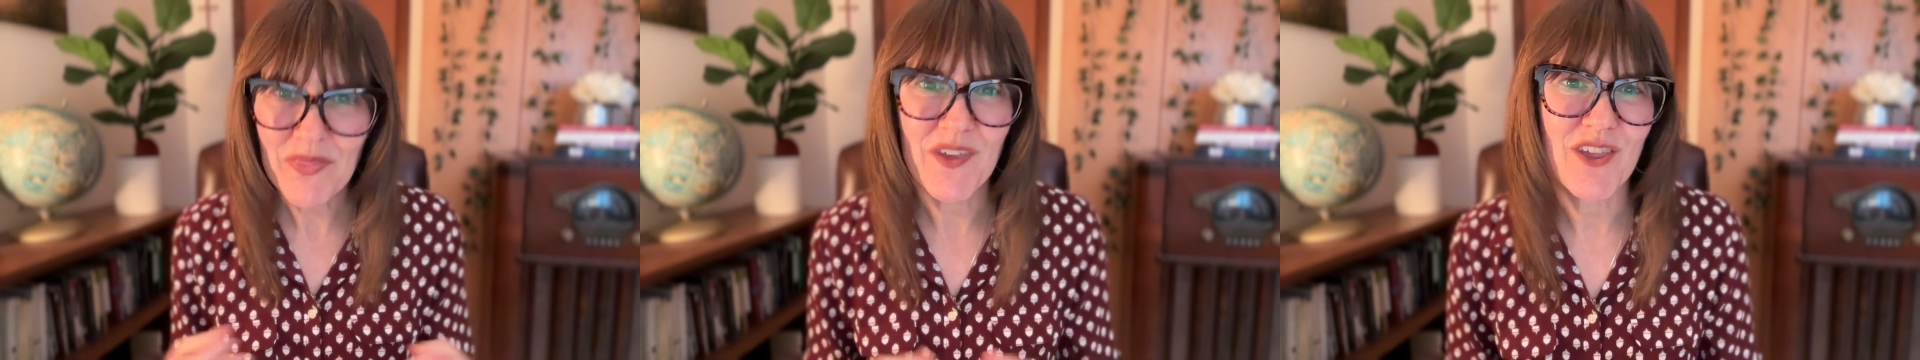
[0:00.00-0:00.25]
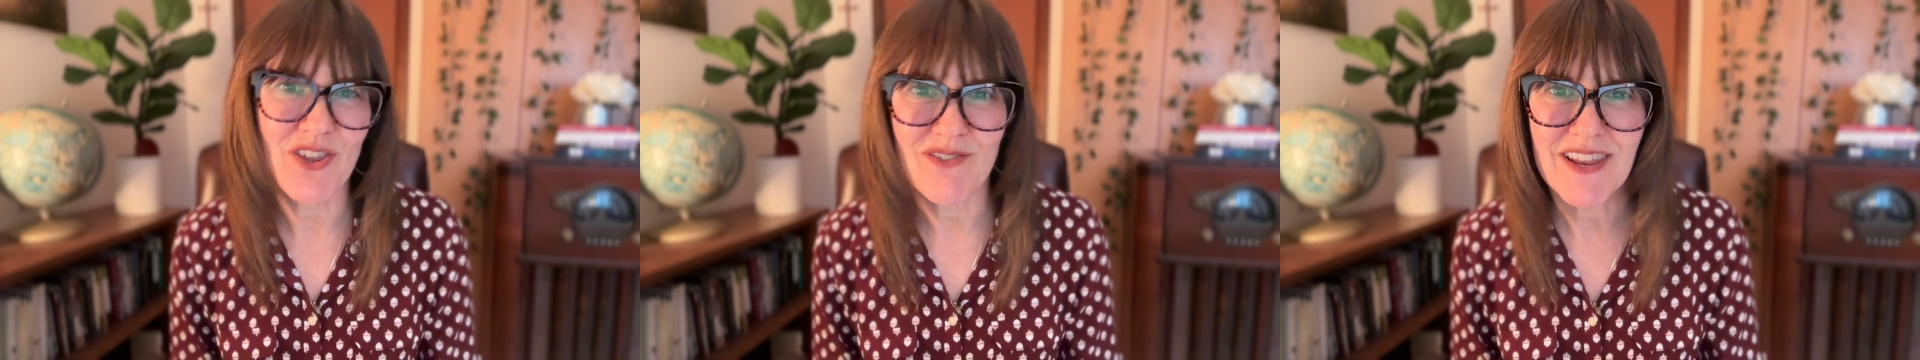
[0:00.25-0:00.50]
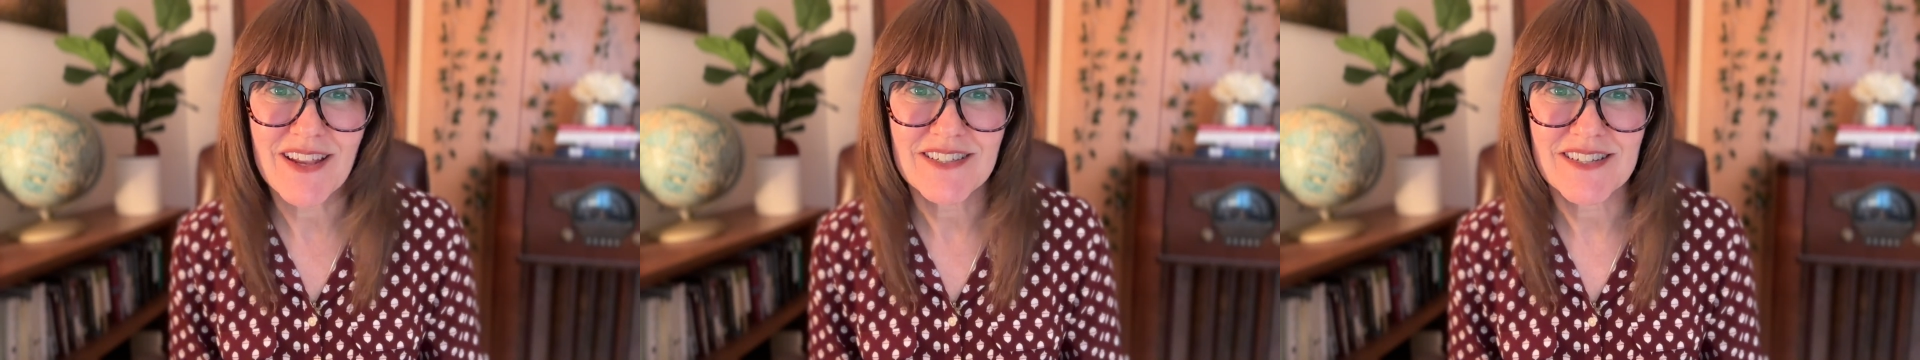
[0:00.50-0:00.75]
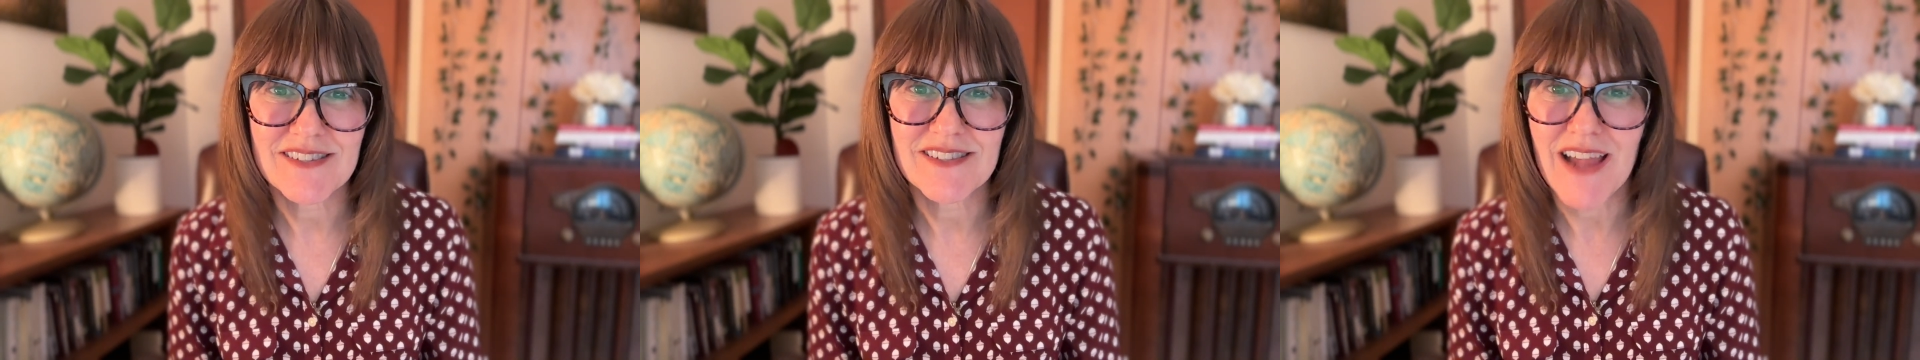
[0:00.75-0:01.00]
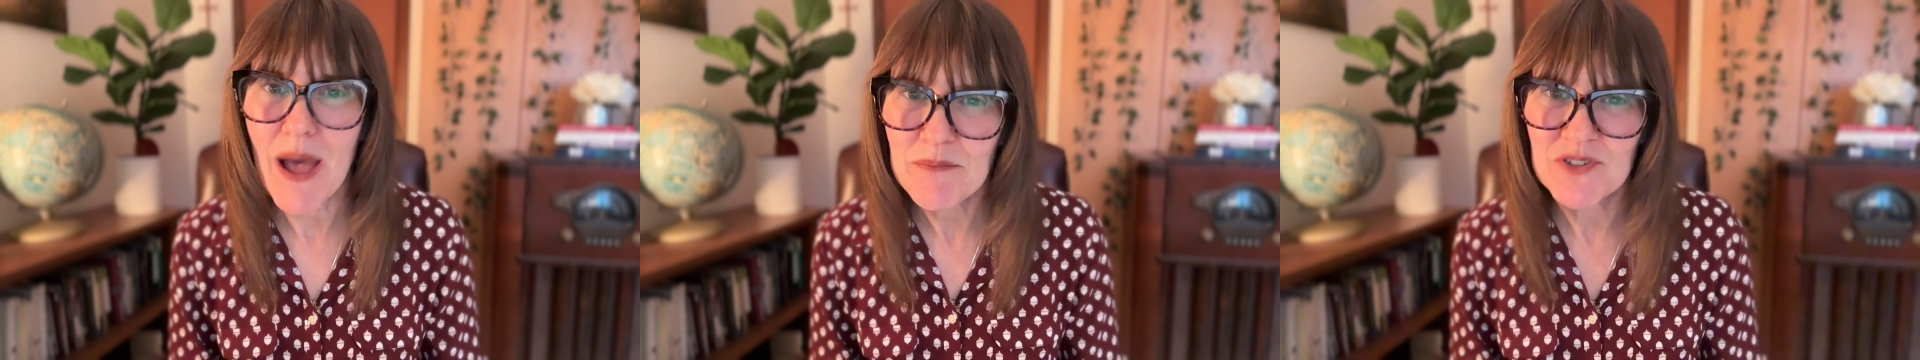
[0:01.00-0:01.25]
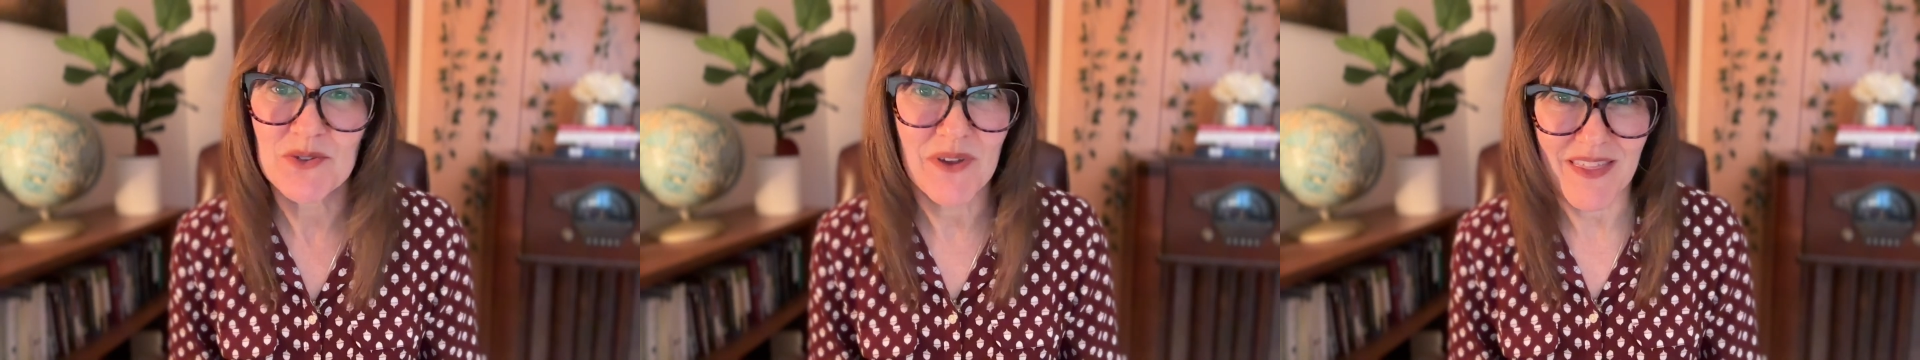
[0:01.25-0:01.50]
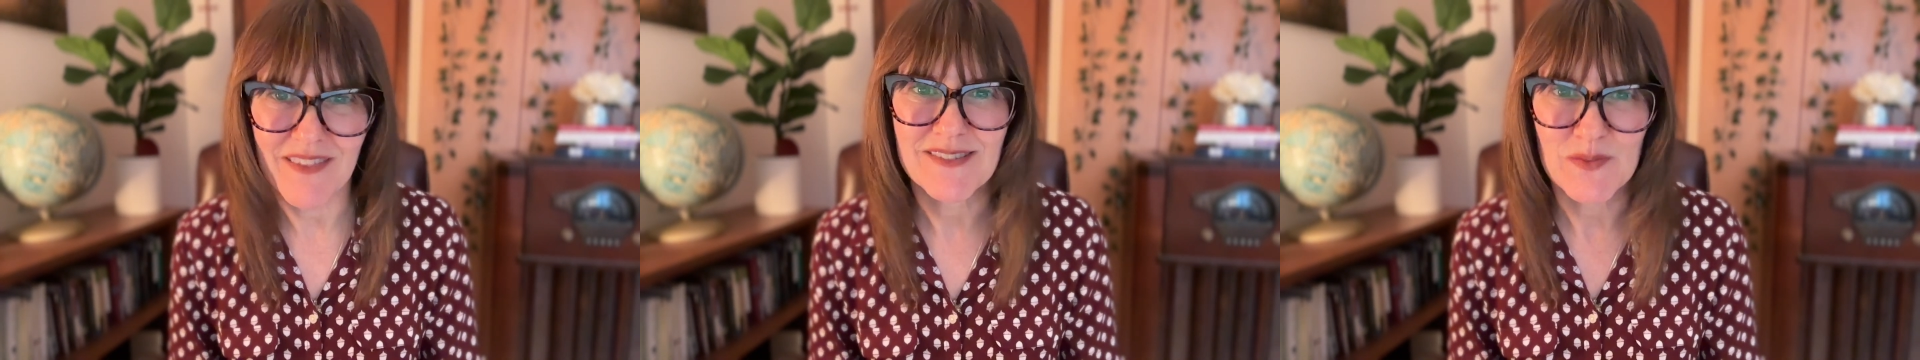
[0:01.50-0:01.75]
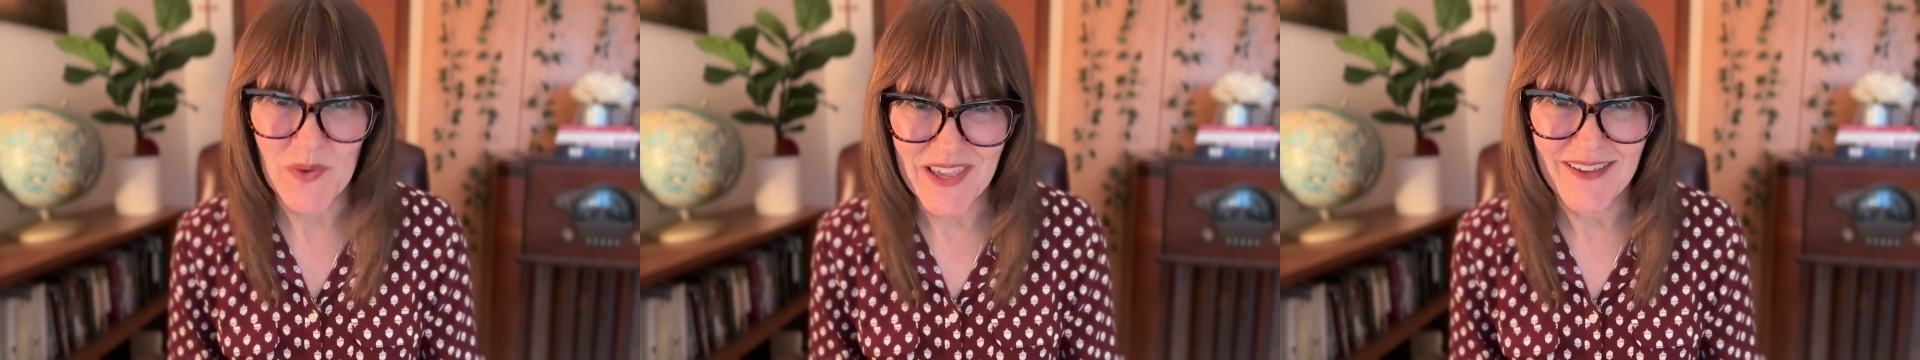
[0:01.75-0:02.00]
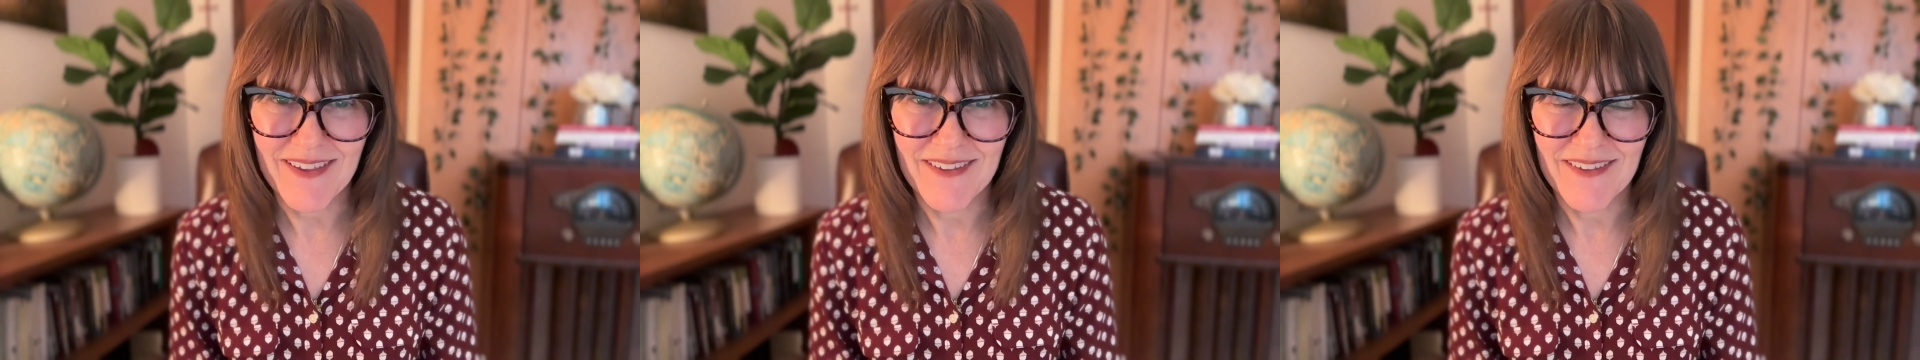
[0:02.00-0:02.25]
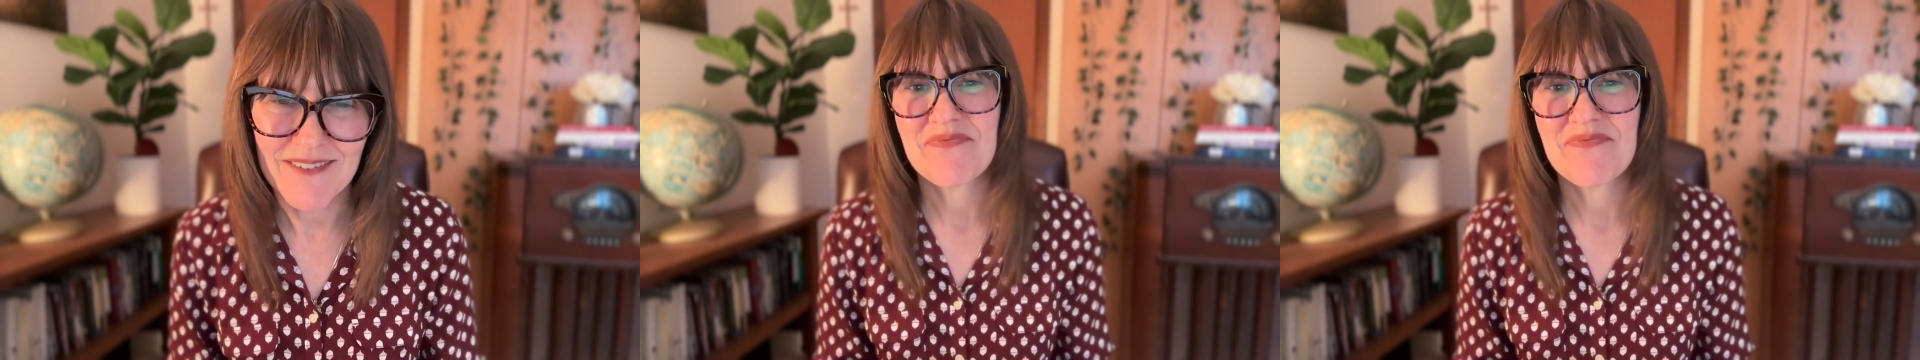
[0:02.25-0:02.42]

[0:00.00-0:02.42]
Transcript: thing you need to stop doing this week.